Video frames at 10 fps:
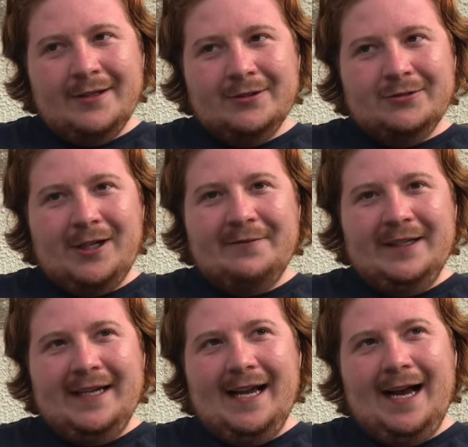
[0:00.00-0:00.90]
trying to
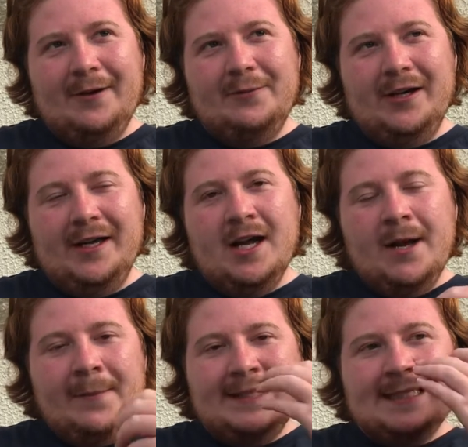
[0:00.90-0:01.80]
figure out how to put it.
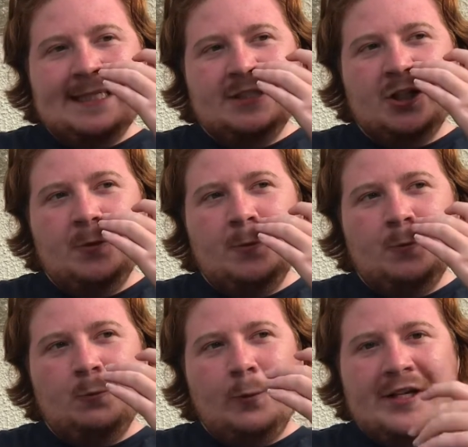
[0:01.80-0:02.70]
Basically, so
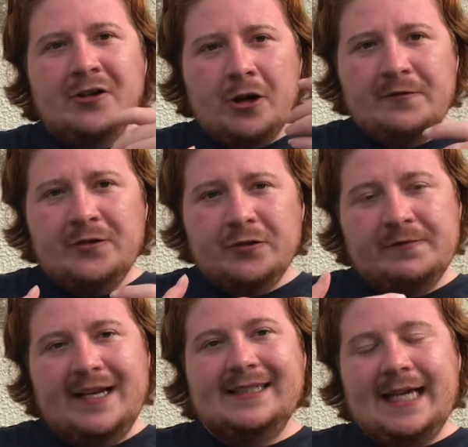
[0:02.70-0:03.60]
when you go for your
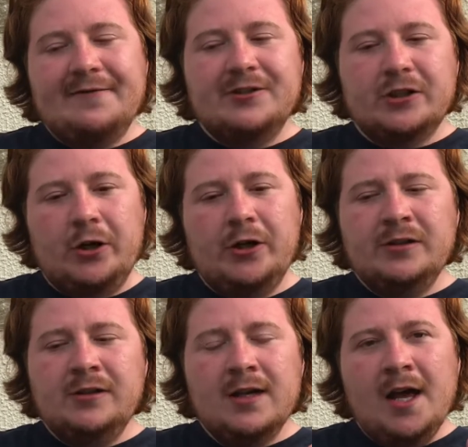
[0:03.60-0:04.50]
Think Saver
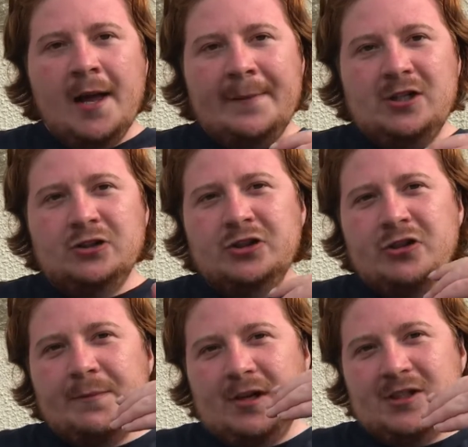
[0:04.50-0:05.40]
turn, because you've
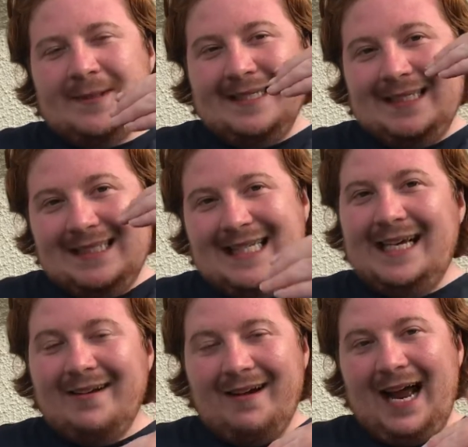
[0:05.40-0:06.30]
got Blaster Blade
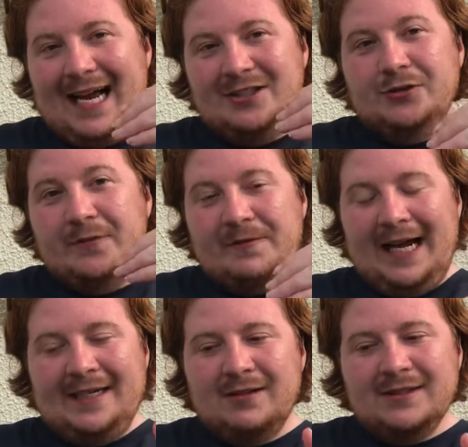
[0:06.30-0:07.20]
Seeker as your
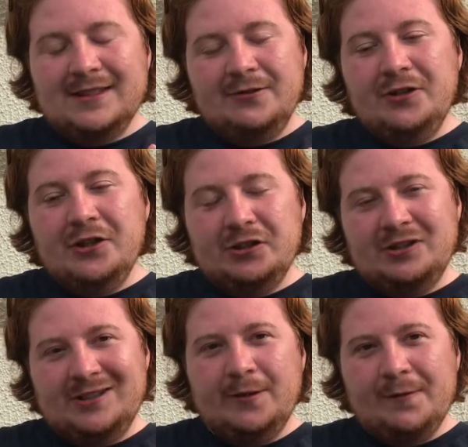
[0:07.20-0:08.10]
Vanguard still, you can
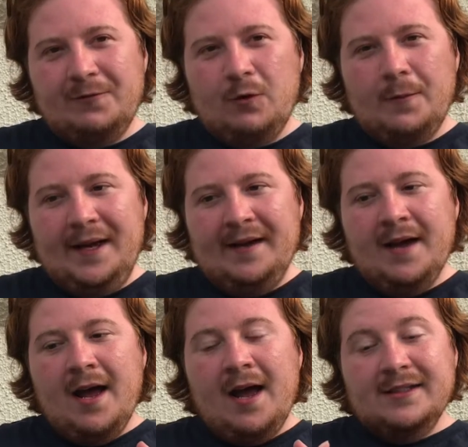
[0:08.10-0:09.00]
still perform
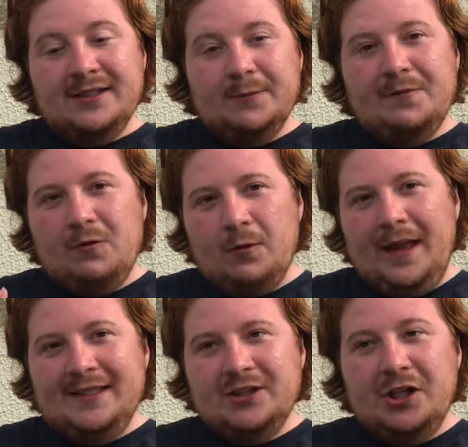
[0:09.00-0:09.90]

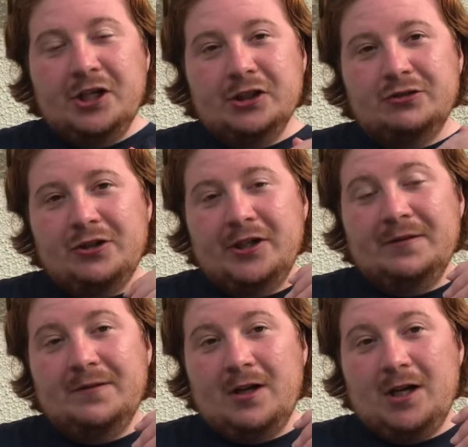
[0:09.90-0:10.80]
that. So you can
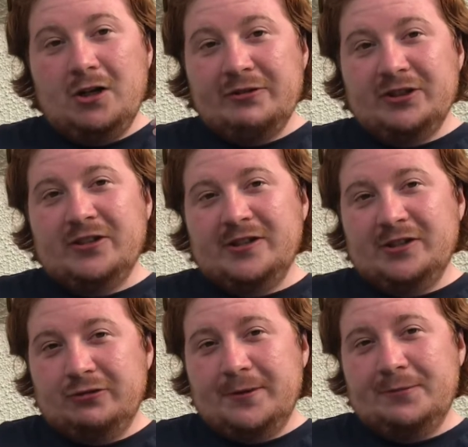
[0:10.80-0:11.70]
turn a Crystal
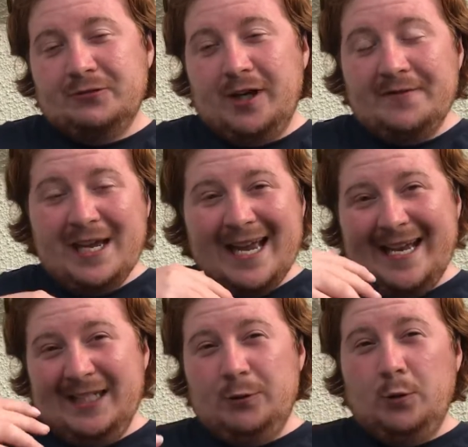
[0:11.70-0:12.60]
Luster triple drive
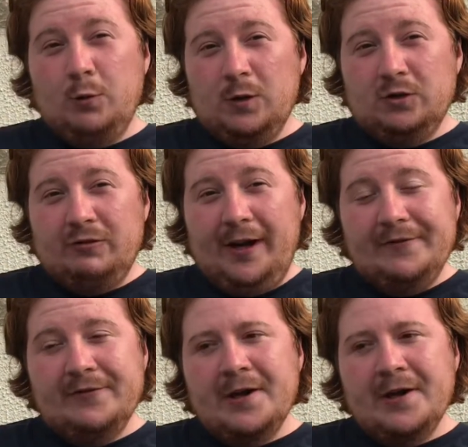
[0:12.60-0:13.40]
into a quad drive.